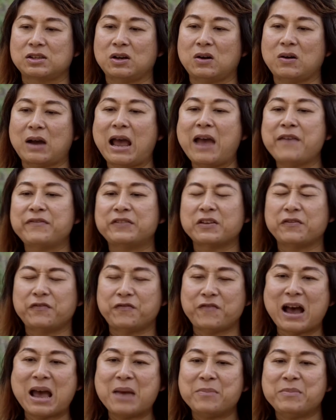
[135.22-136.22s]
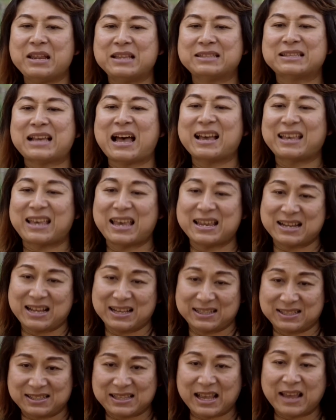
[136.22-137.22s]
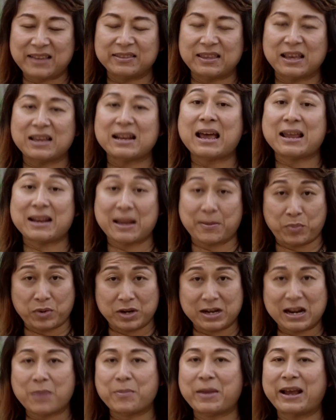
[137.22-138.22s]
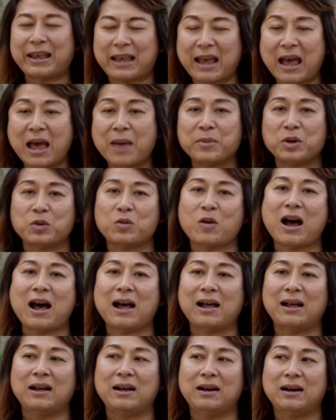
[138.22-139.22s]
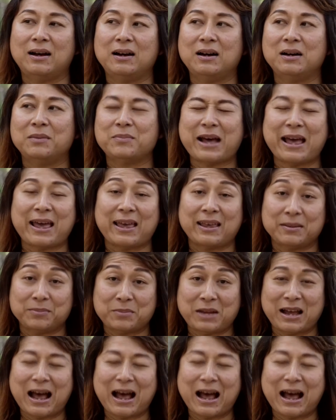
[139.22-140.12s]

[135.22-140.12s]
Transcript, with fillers: So after five minutes, I cannot stand it, and I bring out my camera, uh, my, my